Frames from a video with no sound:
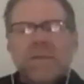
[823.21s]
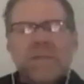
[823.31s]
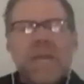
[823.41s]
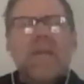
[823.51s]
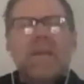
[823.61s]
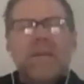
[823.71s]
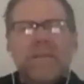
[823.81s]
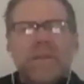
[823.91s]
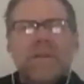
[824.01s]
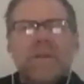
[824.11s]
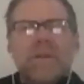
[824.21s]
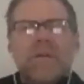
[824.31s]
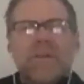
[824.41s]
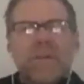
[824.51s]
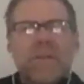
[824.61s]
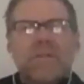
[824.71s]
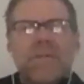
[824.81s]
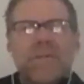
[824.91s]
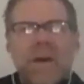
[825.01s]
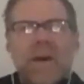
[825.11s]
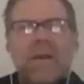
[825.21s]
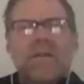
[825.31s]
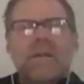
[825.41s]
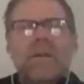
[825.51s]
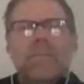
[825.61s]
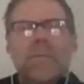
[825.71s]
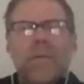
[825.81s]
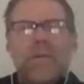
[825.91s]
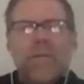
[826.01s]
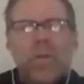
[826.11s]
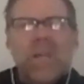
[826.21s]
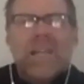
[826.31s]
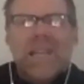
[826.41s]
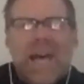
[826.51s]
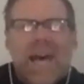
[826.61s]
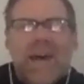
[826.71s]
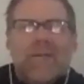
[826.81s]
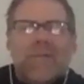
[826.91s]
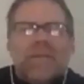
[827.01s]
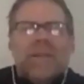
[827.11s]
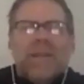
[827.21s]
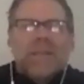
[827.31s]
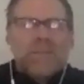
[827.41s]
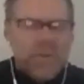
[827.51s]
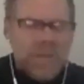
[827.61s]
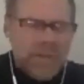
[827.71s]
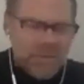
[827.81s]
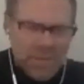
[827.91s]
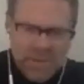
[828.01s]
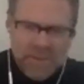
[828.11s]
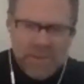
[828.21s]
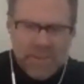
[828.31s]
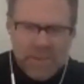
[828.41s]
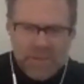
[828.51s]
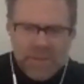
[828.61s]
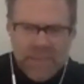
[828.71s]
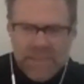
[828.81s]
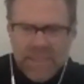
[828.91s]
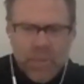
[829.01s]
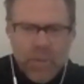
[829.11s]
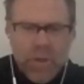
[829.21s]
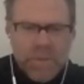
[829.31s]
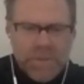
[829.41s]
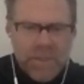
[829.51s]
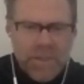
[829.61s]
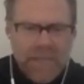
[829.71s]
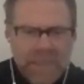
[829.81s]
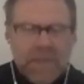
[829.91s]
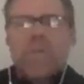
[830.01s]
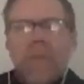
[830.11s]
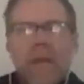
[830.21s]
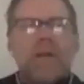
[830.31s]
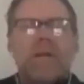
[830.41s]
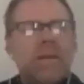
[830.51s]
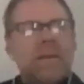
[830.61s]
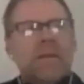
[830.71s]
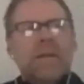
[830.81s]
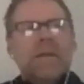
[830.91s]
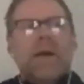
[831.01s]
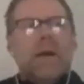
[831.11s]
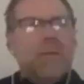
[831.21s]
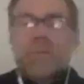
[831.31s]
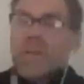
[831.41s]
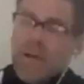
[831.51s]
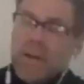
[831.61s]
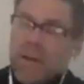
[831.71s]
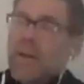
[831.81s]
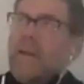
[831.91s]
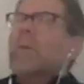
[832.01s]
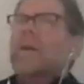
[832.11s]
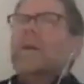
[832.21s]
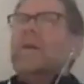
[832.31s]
saved or justified, but fully alive. And mm. that's where that's kind of where hope started. And then from there, I know I'm talking a lot here, but